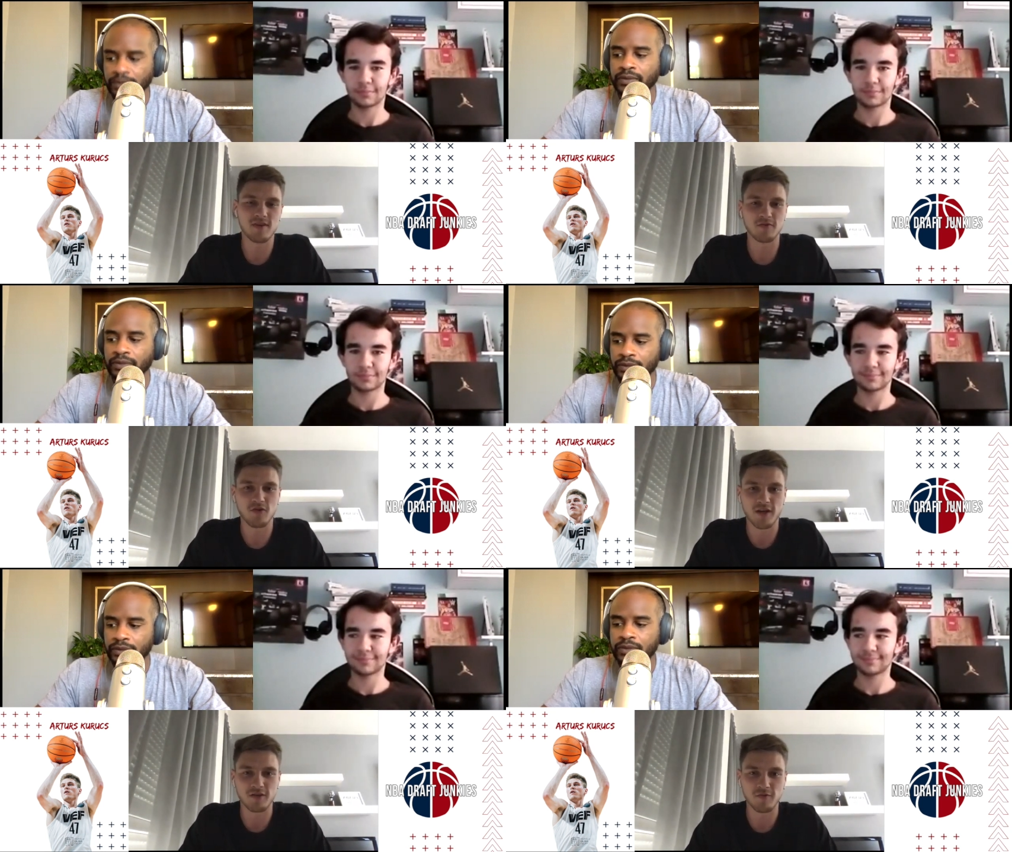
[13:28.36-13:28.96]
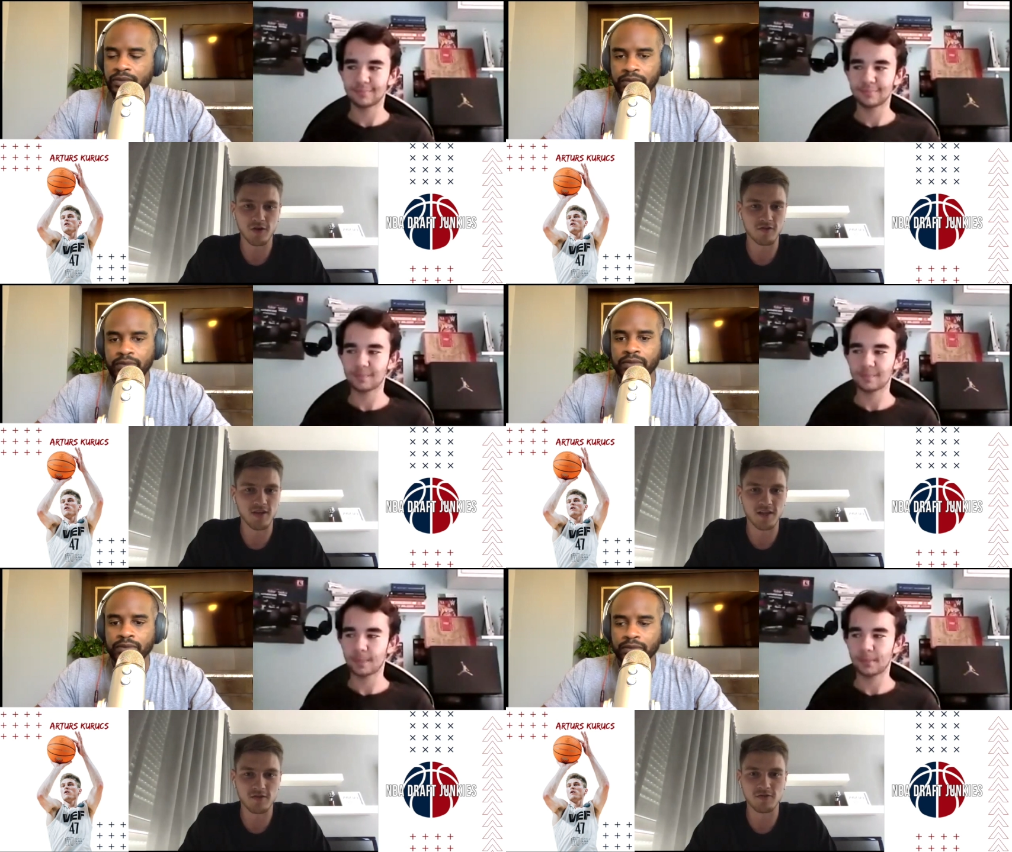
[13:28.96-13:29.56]
Speaker 1: I'm trying to work
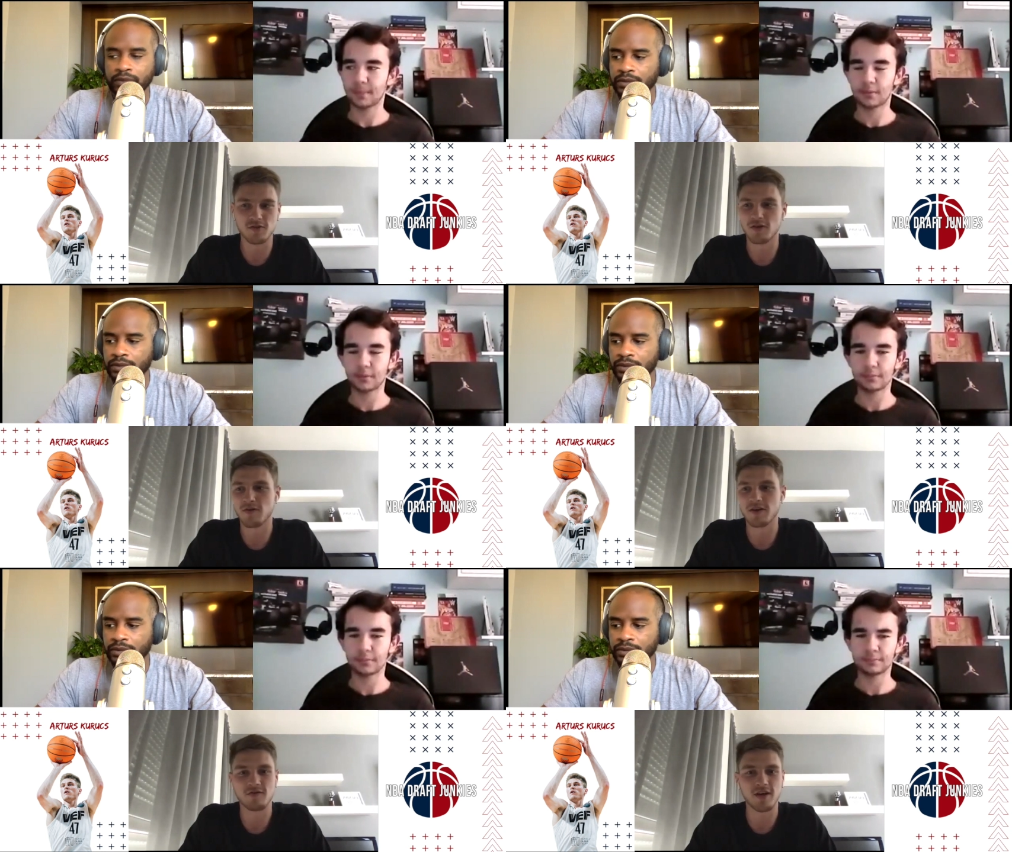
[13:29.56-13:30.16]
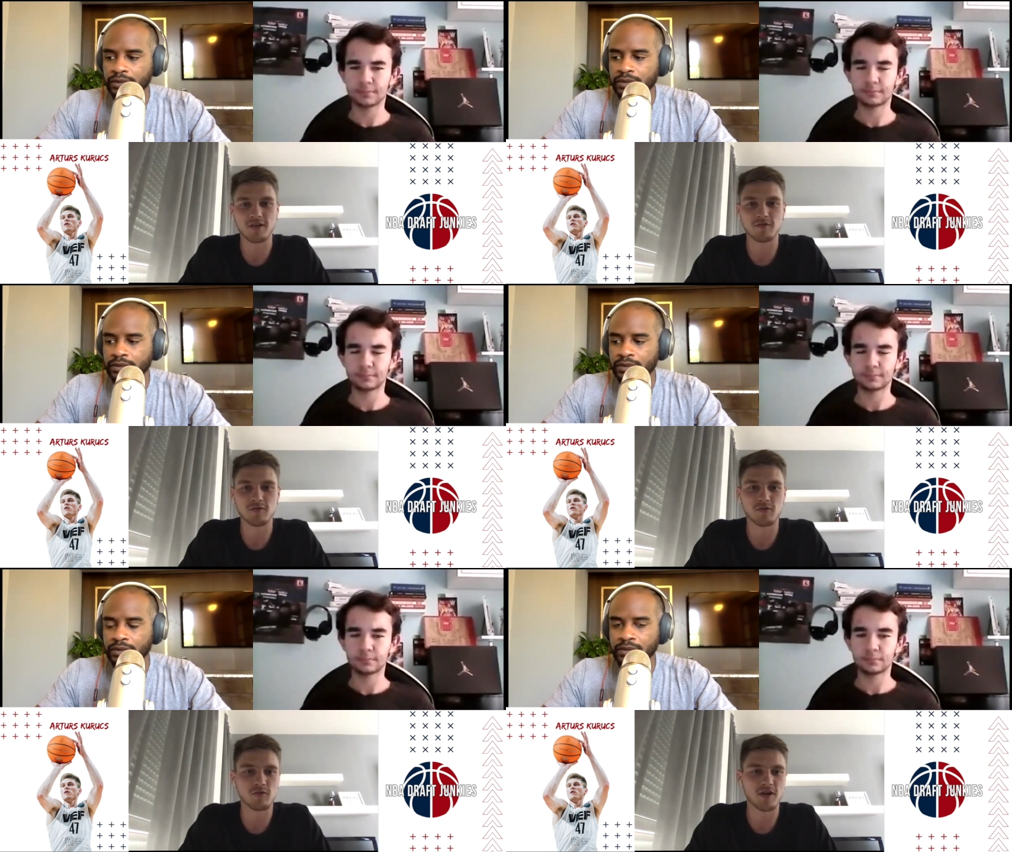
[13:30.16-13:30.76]
on that too. You know, I try to
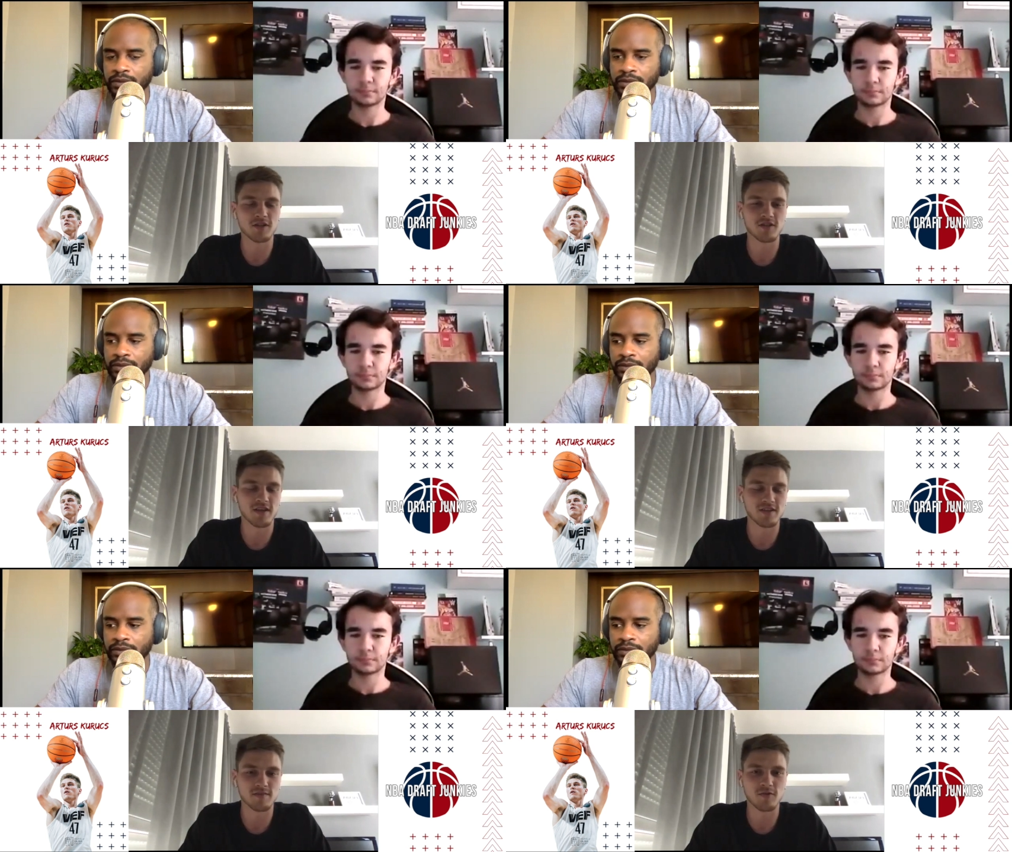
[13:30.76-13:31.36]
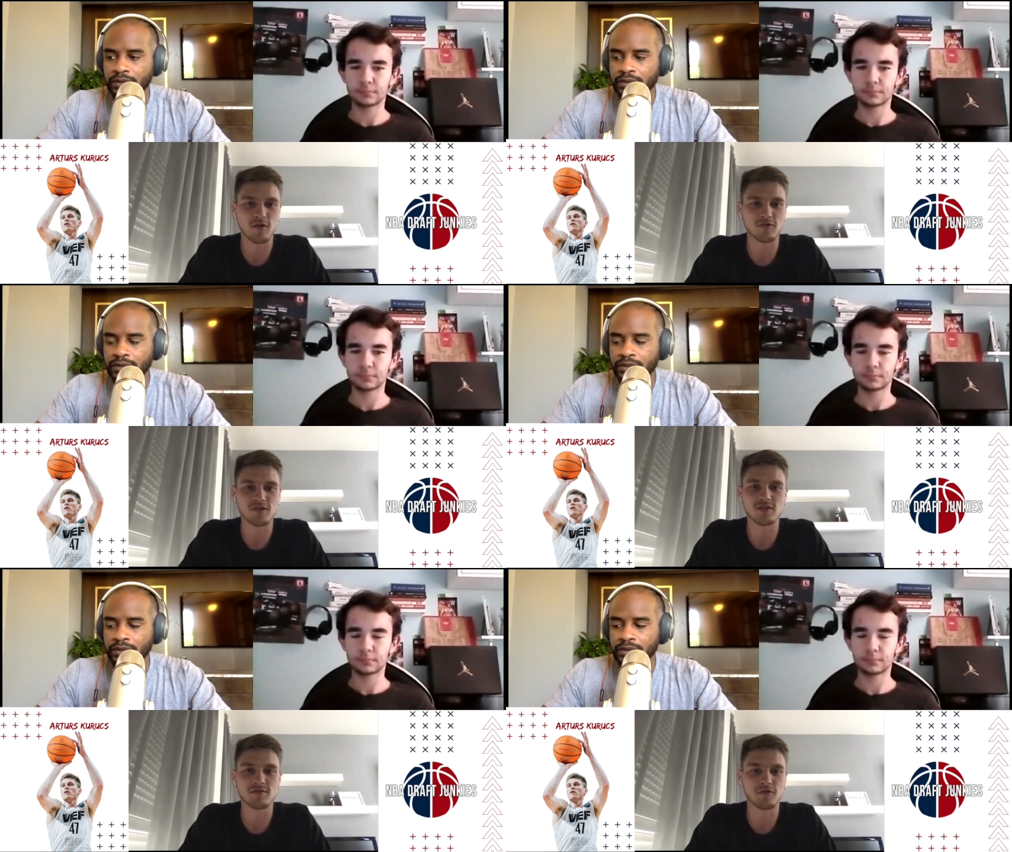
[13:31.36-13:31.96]
watch, like, some
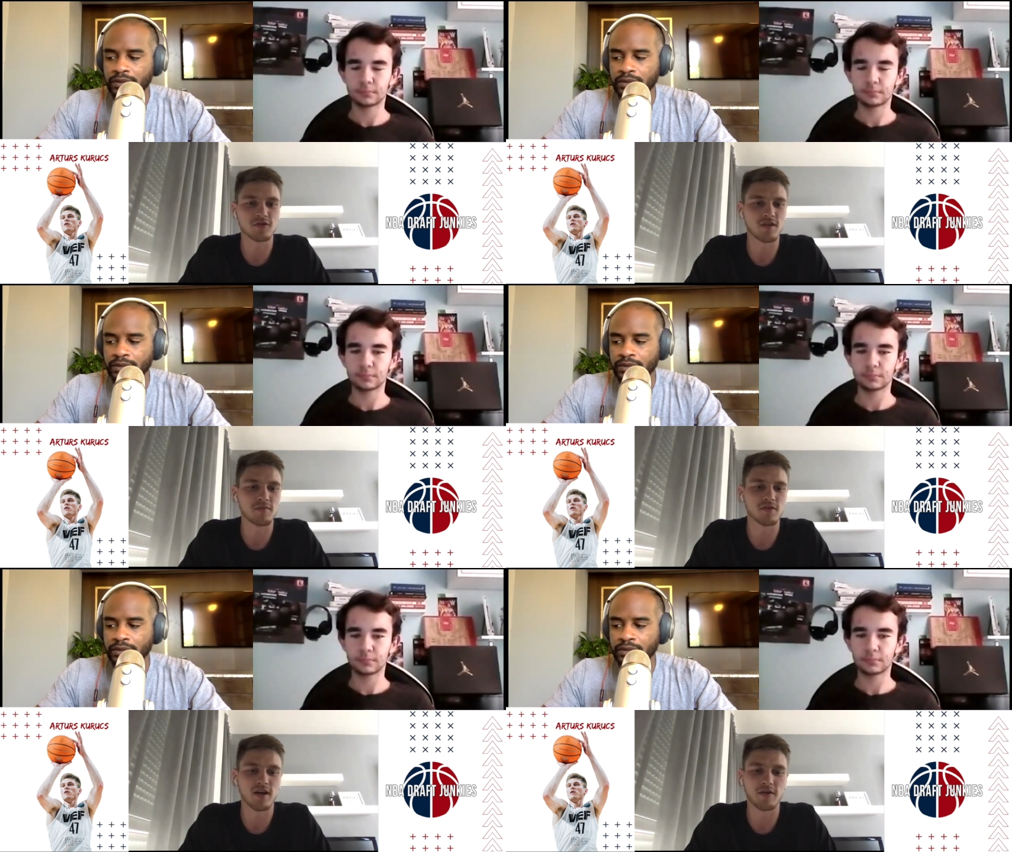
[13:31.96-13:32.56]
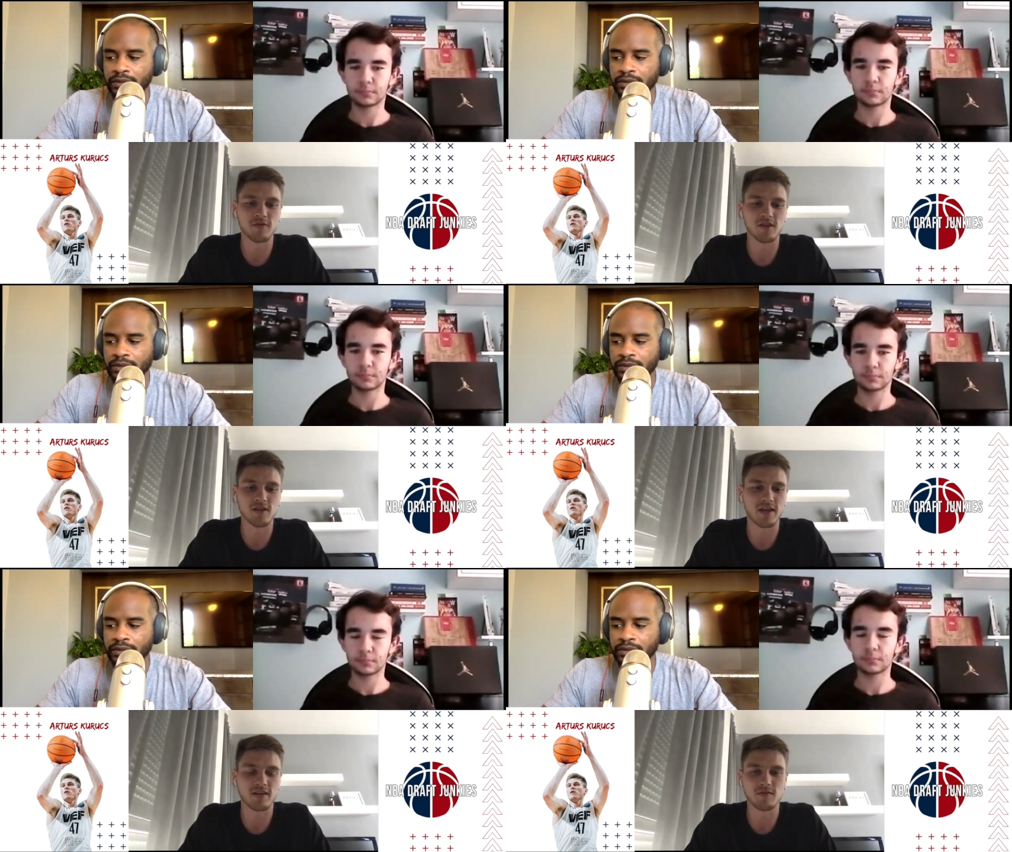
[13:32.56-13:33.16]
coaches. For example, I really
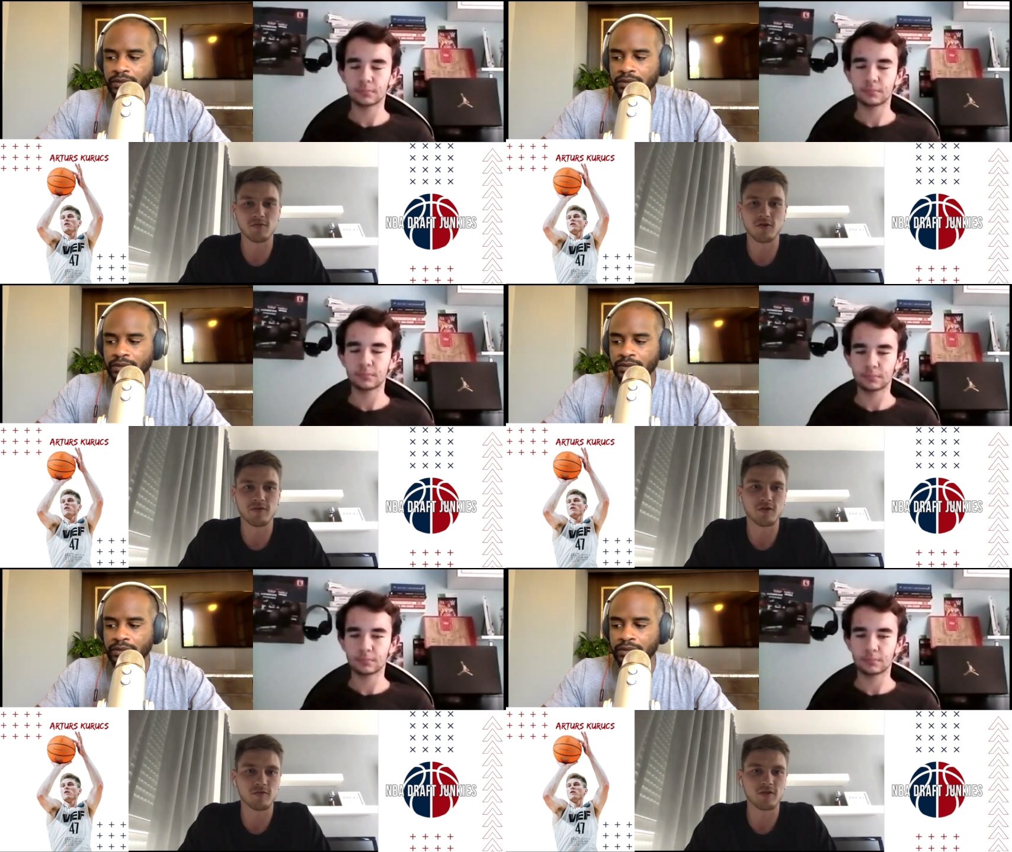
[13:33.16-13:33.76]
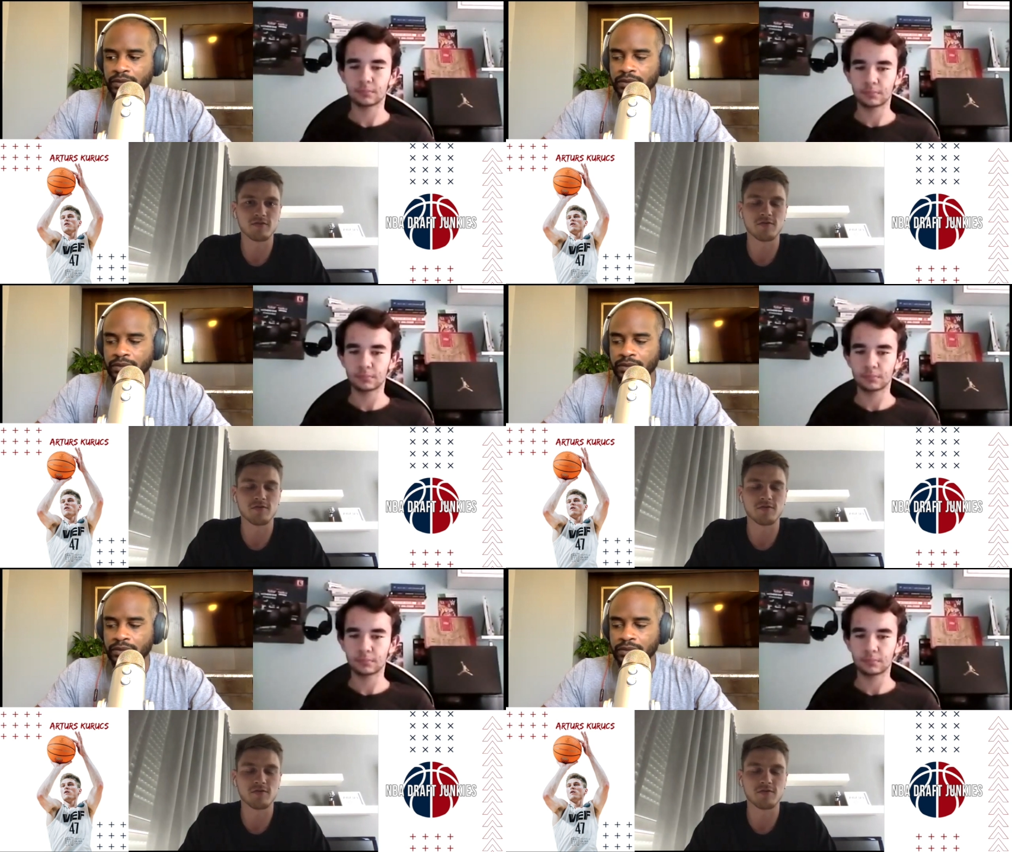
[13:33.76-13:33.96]
like Tim Grover, who was